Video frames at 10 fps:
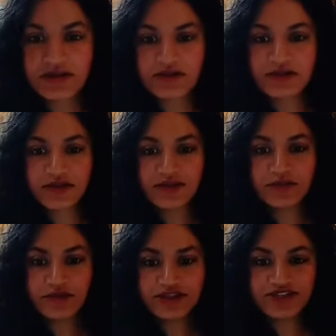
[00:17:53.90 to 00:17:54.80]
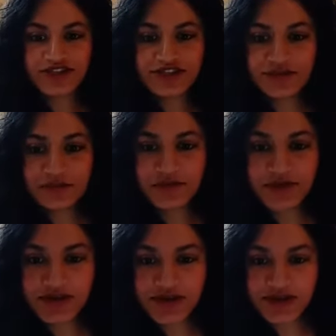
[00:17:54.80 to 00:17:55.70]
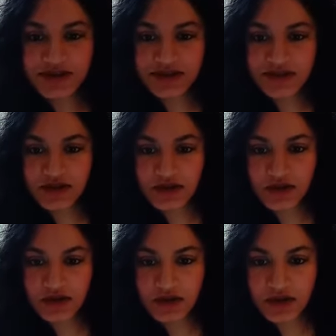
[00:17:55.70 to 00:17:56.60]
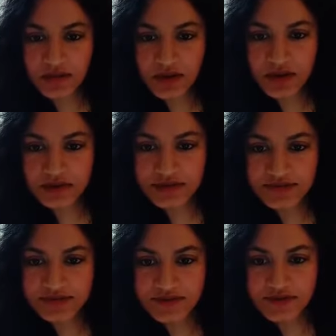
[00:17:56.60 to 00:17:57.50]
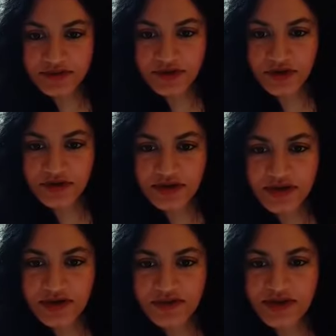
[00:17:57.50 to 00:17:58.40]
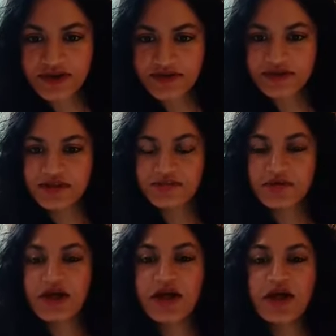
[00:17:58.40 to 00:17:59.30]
thank you, Rachna. The book is uh, different genre can relate to this book.